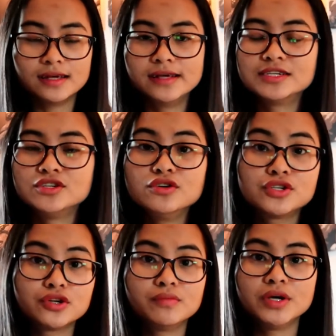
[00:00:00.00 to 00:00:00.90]
is you
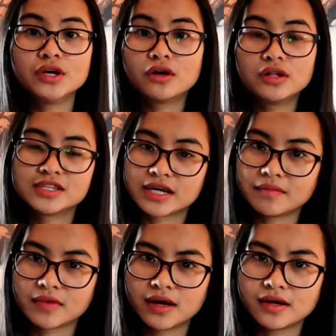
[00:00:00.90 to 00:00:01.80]
should be on
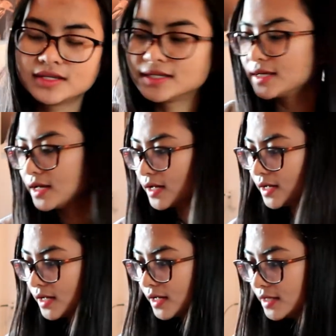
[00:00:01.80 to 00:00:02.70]
time, guys.
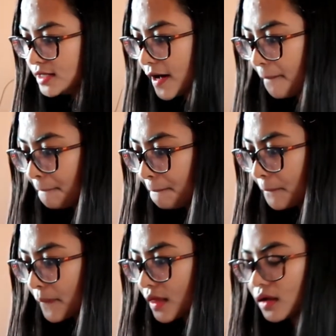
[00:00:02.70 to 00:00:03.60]
Yeah,
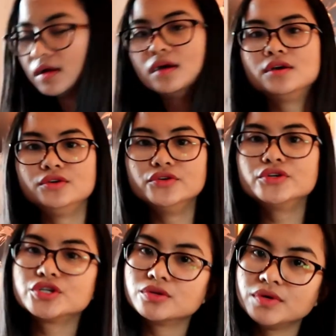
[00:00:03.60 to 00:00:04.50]
you
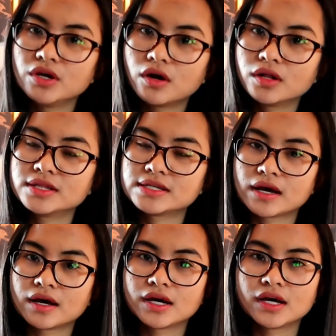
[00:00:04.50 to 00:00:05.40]
should be on
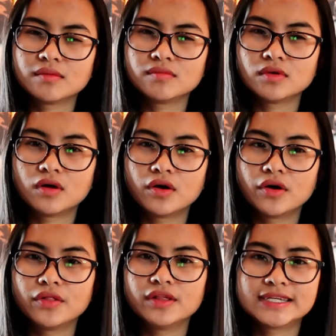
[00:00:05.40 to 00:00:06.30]
time
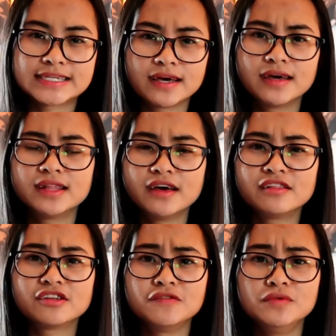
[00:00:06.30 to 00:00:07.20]
on the said
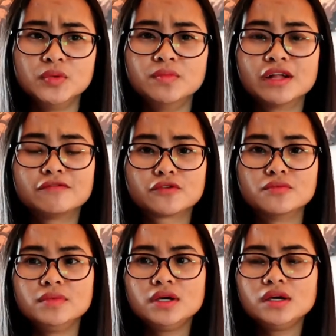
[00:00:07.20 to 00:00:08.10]
interview. But for
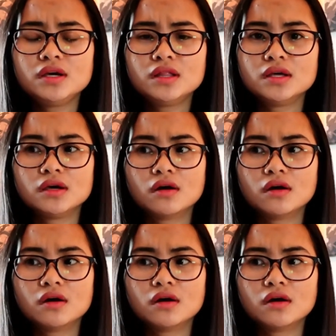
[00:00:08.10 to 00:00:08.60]
me, the